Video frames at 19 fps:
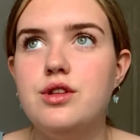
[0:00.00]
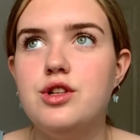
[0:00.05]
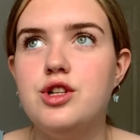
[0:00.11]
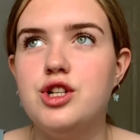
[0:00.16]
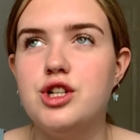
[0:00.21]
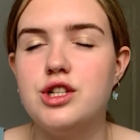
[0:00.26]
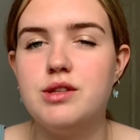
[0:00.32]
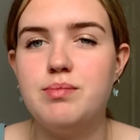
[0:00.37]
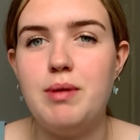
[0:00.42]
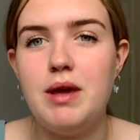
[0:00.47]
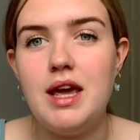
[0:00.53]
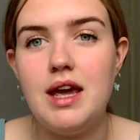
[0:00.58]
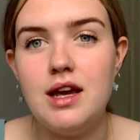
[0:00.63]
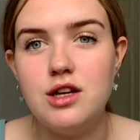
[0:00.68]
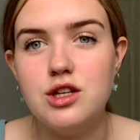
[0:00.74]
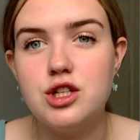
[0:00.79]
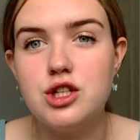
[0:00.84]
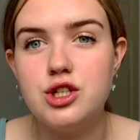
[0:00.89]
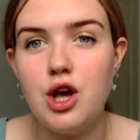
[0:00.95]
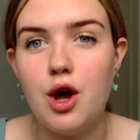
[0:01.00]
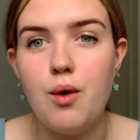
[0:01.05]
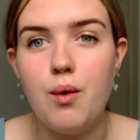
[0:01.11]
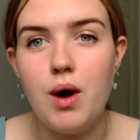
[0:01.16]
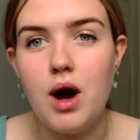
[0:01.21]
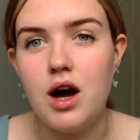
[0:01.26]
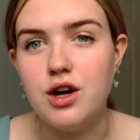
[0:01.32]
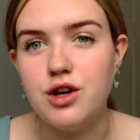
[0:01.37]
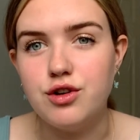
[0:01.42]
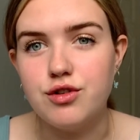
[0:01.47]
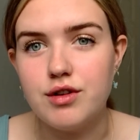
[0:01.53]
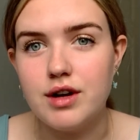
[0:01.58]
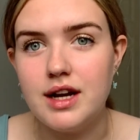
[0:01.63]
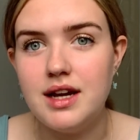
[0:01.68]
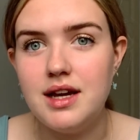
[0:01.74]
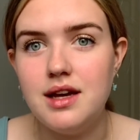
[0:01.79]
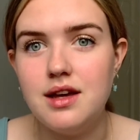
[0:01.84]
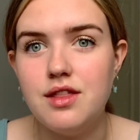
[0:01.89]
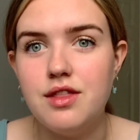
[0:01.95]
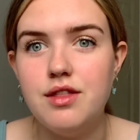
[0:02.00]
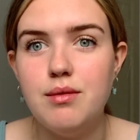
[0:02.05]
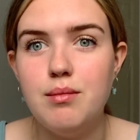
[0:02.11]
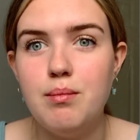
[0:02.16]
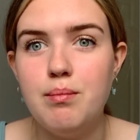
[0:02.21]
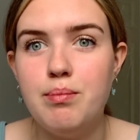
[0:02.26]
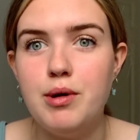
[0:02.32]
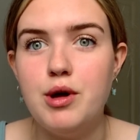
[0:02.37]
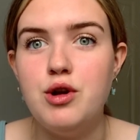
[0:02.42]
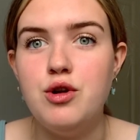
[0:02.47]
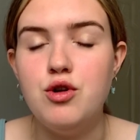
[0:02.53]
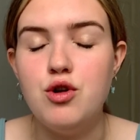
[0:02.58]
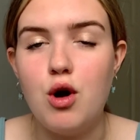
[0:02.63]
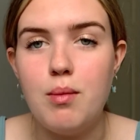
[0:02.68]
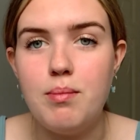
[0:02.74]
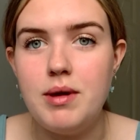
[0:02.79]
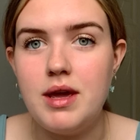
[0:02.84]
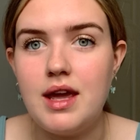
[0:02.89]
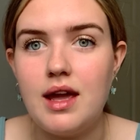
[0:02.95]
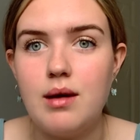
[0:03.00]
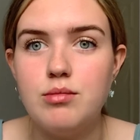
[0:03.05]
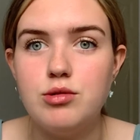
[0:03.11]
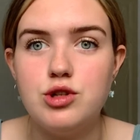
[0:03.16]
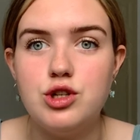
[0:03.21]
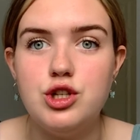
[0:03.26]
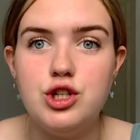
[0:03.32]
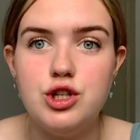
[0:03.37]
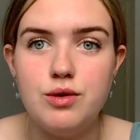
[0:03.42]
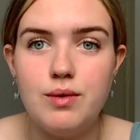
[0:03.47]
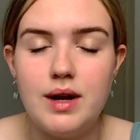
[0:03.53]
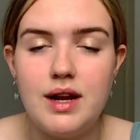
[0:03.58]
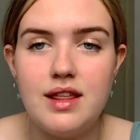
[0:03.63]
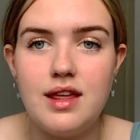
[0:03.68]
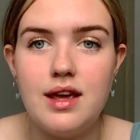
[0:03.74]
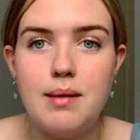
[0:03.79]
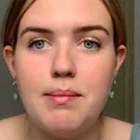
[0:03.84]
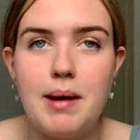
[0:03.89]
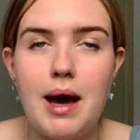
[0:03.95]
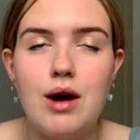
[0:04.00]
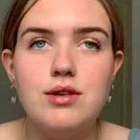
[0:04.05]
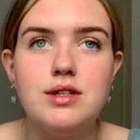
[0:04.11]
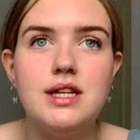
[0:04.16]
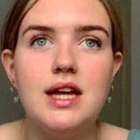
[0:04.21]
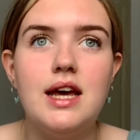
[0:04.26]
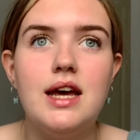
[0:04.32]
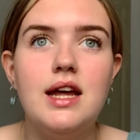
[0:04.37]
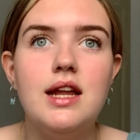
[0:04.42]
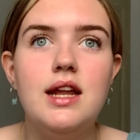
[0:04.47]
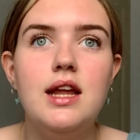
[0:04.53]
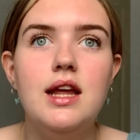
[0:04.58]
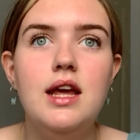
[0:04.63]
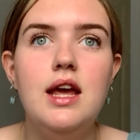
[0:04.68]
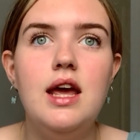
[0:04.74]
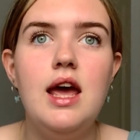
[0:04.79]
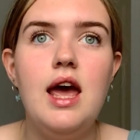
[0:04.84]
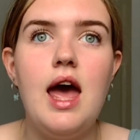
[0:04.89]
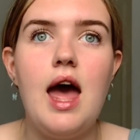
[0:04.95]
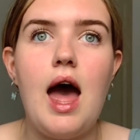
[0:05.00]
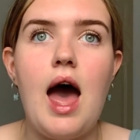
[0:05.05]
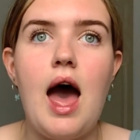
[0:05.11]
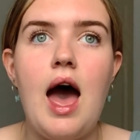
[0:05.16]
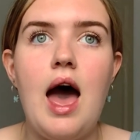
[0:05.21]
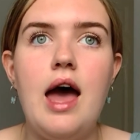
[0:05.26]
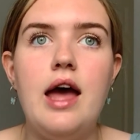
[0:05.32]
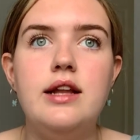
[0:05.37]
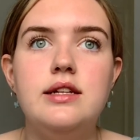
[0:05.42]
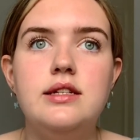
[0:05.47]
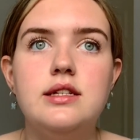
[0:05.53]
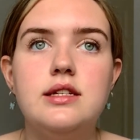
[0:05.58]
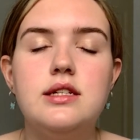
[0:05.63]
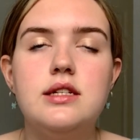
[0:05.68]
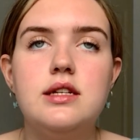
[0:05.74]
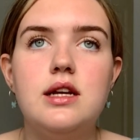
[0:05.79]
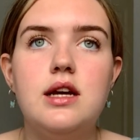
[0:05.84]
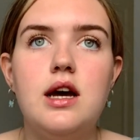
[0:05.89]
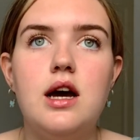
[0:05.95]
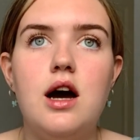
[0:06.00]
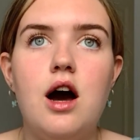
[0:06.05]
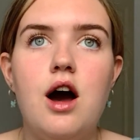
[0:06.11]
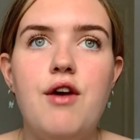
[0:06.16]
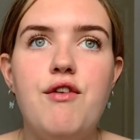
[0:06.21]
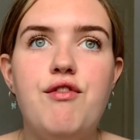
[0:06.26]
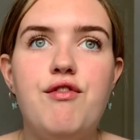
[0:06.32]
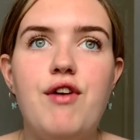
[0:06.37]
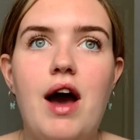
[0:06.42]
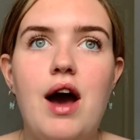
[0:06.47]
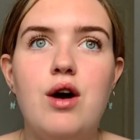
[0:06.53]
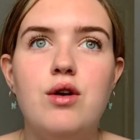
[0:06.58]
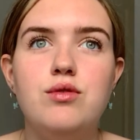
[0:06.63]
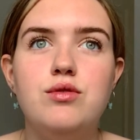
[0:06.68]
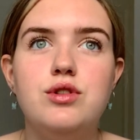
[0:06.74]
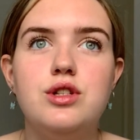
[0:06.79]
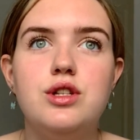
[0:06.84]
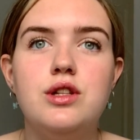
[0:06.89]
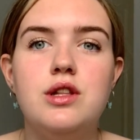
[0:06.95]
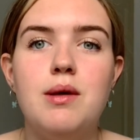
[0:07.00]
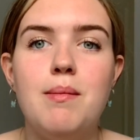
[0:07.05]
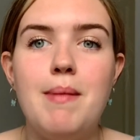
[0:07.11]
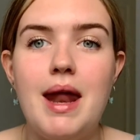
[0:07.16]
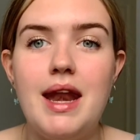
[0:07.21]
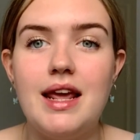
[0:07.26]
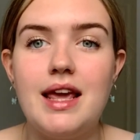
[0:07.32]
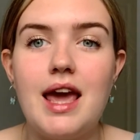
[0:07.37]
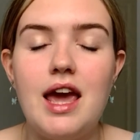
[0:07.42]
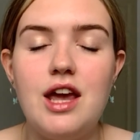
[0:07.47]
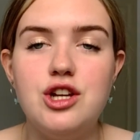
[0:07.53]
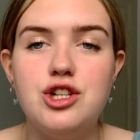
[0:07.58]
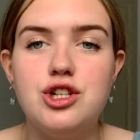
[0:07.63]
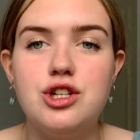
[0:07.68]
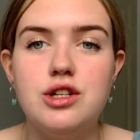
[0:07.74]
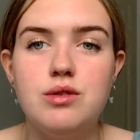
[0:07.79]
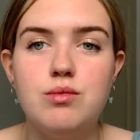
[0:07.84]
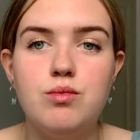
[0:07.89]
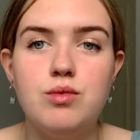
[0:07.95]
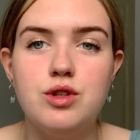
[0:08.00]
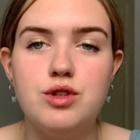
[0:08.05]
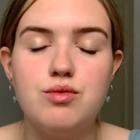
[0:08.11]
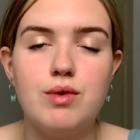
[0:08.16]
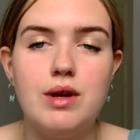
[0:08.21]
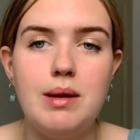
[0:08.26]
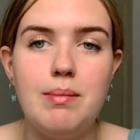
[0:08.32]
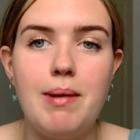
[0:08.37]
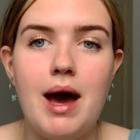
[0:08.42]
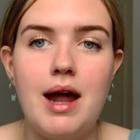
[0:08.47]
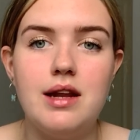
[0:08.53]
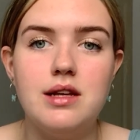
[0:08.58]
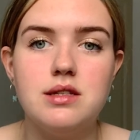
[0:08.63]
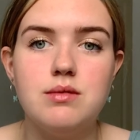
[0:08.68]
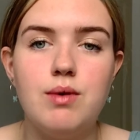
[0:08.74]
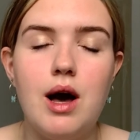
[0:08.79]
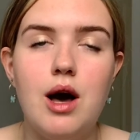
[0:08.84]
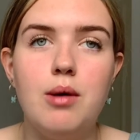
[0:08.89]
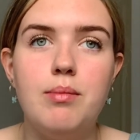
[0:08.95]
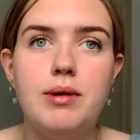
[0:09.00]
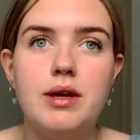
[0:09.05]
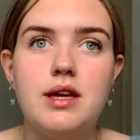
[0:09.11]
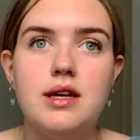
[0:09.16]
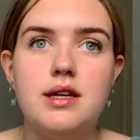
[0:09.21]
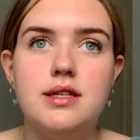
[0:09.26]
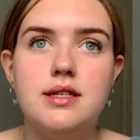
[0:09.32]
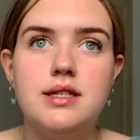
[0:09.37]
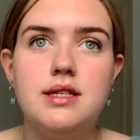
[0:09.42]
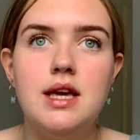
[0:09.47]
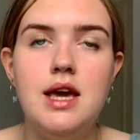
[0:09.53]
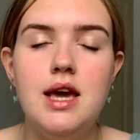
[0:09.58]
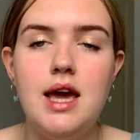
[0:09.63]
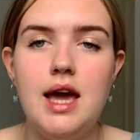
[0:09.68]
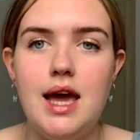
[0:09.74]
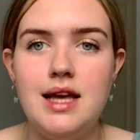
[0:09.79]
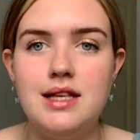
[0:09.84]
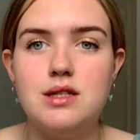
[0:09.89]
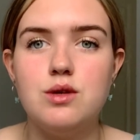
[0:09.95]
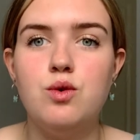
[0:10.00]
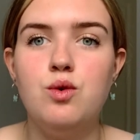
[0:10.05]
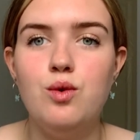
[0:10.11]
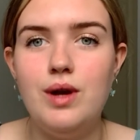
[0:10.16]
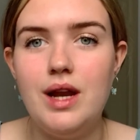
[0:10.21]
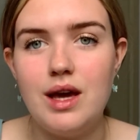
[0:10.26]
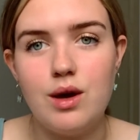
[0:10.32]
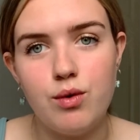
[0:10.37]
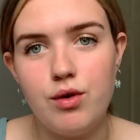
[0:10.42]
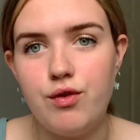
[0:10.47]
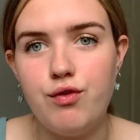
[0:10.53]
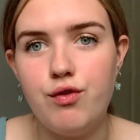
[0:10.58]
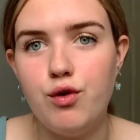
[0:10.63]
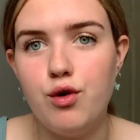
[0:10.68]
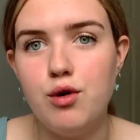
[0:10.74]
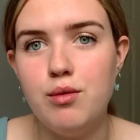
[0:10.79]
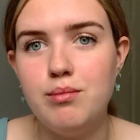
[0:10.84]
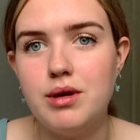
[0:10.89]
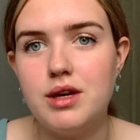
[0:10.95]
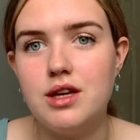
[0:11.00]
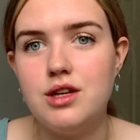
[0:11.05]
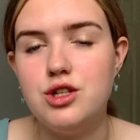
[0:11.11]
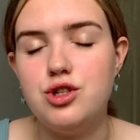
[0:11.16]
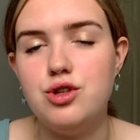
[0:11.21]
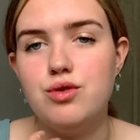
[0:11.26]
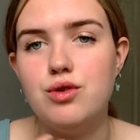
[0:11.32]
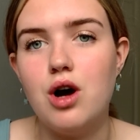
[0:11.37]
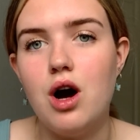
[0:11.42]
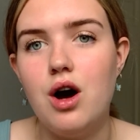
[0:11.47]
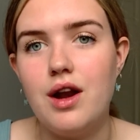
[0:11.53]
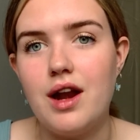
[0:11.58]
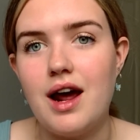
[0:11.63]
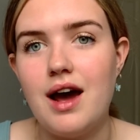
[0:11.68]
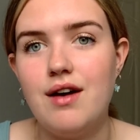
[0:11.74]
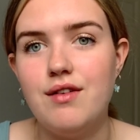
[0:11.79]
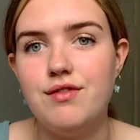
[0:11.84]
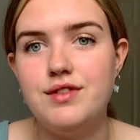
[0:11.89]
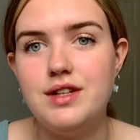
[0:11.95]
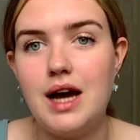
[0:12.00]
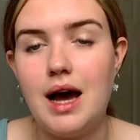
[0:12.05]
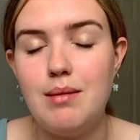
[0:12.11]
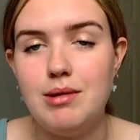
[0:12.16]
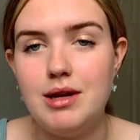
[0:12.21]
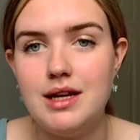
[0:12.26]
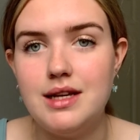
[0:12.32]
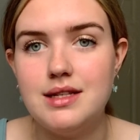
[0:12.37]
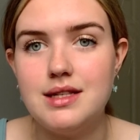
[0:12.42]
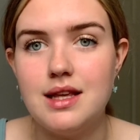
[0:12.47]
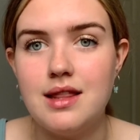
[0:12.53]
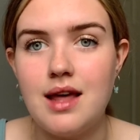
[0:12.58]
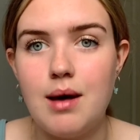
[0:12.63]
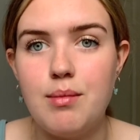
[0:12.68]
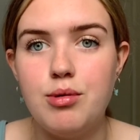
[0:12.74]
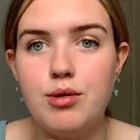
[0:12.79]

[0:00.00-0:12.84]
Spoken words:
just being so hungry but not being able to do anything about it. And I found the medication was really bad as well, because it's all liquid form, because you can't have tablets at that